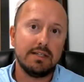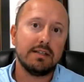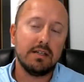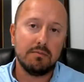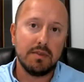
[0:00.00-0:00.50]

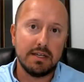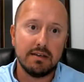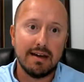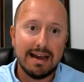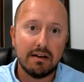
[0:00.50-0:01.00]
income that
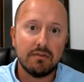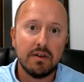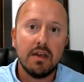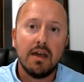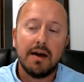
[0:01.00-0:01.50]
you
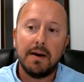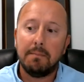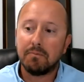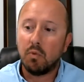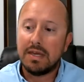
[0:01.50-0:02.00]

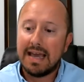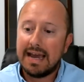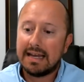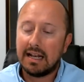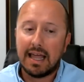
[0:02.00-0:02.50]
have. We
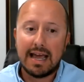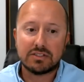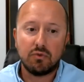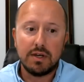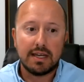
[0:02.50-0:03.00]
had
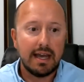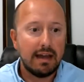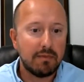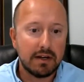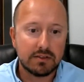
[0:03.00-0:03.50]
last week, I
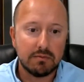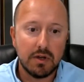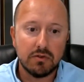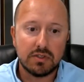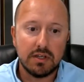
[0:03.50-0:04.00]
have some
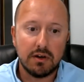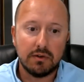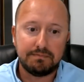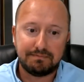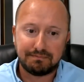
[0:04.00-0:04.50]
notes
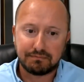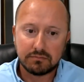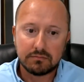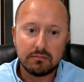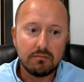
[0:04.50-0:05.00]
here.
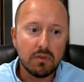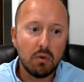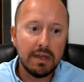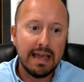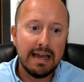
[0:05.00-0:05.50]

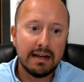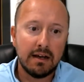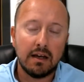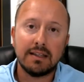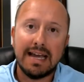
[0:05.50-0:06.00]
We had
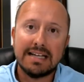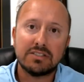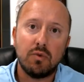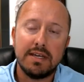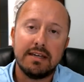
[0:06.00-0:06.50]

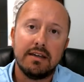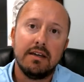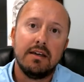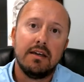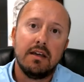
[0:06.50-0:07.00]
last week,
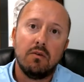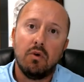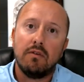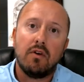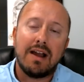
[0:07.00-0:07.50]

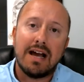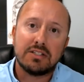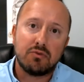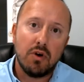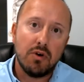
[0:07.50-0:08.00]
one of our
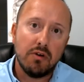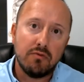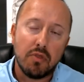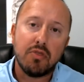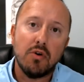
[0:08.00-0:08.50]
guys wrote
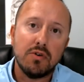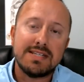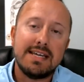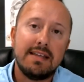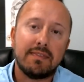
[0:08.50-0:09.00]
over
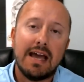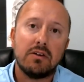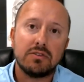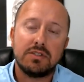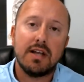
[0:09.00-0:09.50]

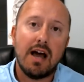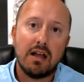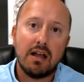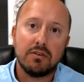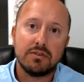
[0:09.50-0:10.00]

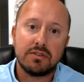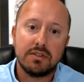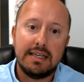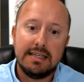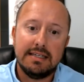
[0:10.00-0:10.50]

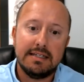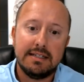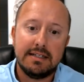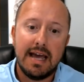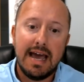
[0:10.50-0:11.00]
$13,000
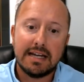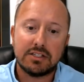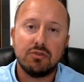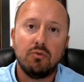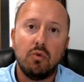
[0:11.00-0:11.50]
in
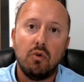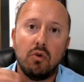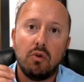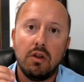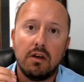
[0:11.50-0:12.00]

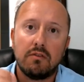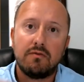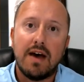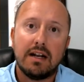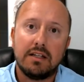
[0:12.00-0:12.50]
actual
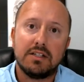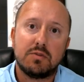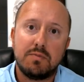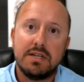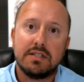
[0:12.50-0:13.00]
final
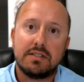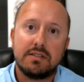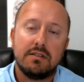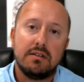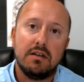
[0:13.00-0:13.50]

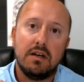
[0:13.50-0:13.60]
expense